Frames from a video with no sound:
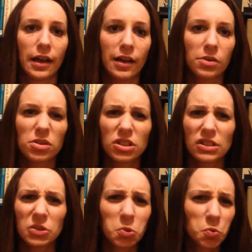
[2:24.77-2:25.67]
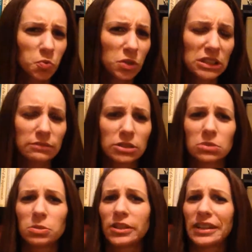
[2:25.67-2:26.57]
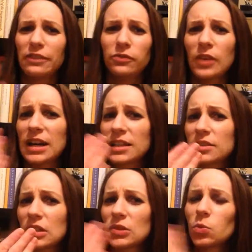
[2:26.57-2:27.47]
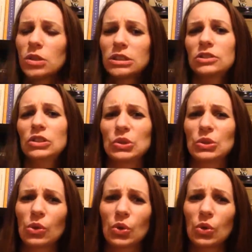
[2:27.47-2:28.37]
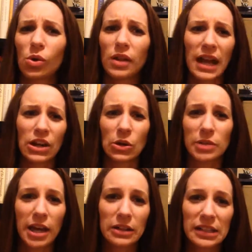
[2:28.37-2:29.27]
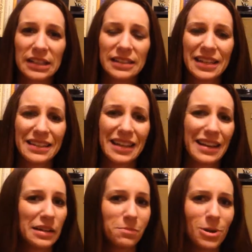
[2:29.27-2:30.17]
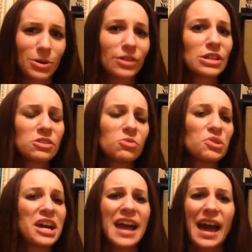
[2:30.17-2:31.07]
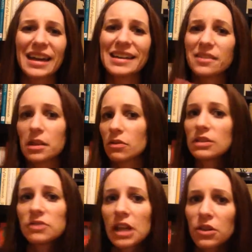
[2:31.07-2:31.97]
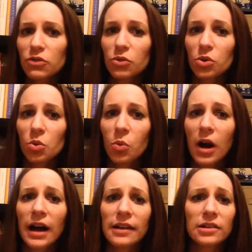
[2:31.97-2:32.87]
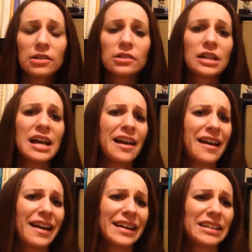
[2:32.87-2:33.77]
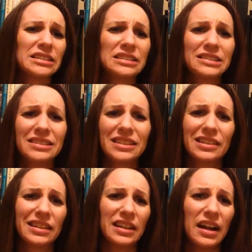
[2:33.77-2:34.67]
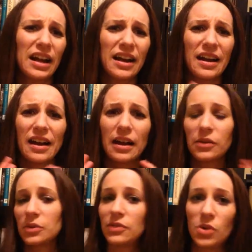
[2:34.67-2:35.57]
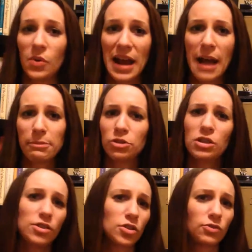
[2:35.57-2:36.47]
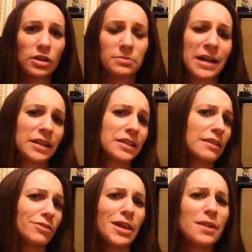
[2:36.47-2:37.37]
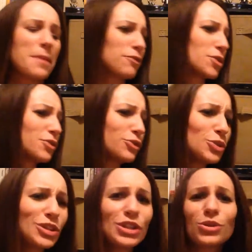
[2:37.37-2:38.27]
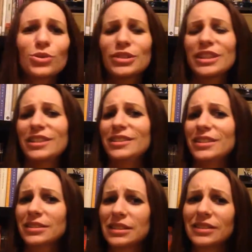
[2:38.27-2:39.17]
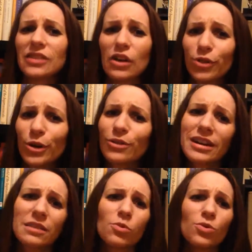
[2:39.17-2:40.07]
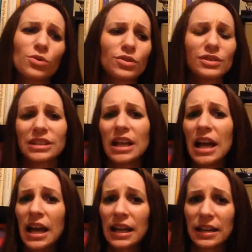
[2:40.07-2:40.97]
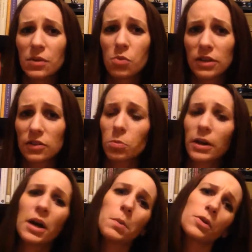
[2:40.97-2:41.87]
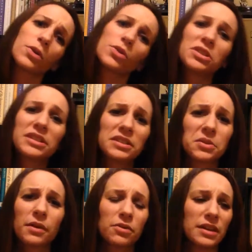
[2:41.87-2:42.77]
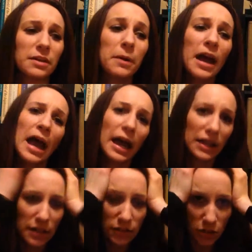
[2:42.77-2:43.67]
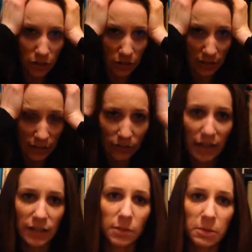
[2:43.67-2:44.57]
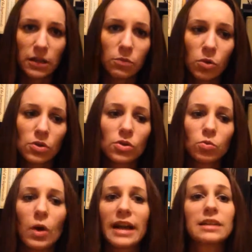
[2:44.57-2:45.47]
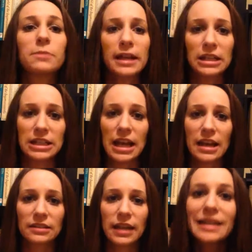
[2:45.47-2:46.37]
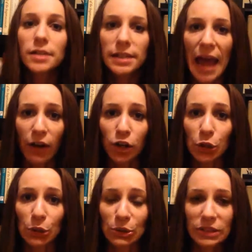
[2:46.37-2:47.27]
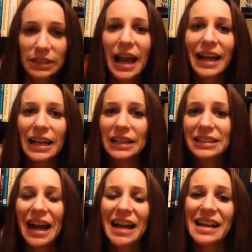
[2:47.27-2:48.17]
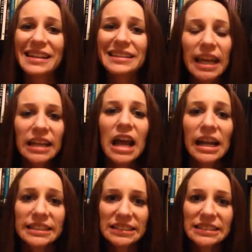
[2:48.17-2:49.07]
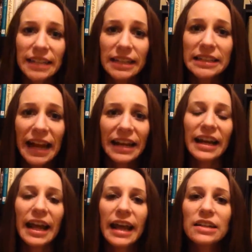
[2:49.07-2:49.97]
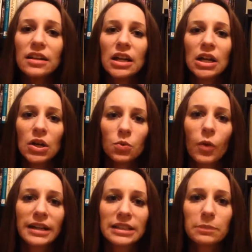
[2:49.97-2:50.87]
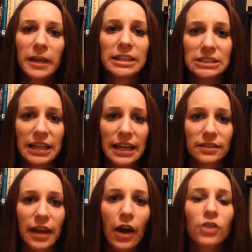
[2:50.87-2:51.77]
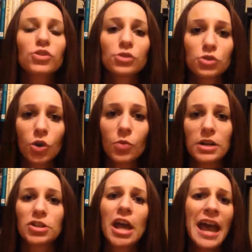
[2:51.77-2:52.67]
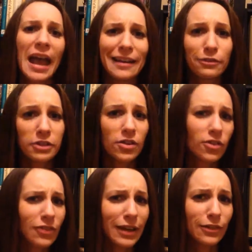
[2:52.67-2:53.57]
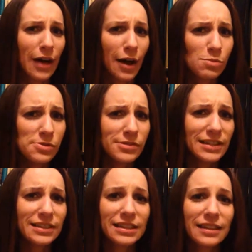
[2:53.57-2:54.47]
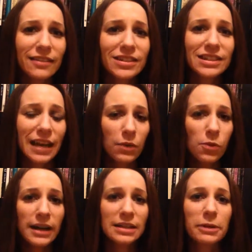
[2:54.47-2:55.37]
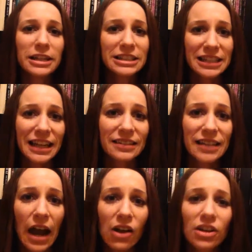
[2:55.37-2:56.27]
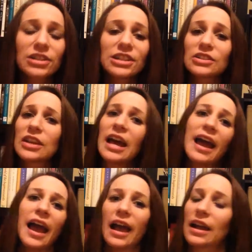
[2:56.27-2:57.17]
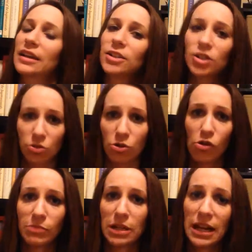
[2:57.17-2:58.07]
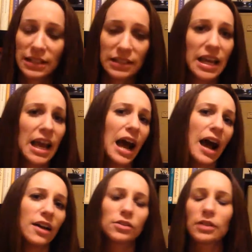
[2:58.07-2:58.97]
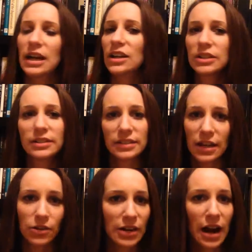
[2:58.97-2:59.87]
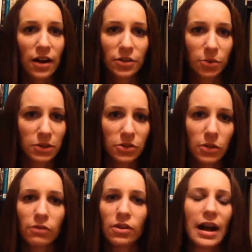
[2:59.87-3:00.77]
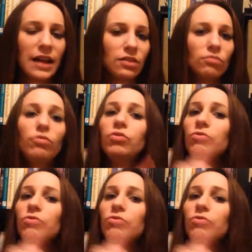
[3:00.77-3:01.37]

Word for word: It was just really, really weird. He finds this one girl at a hotel he stays at named Mary Lou, and they live together for a while, and I don't even know what happens. She just falls madly in love with him after a few years. He doesn't love her anymore and he wants to break up with her. She's still in love with him. And then she just gets like to be one of those whiny pain in the ass characters. And I cannot stand that. I hate whiny pain in the ass characters so much and i feel like a lot of movies in the 70s had whiny pain in the ass characters and it just drove me nuts i couldn't stand her character whatsoever and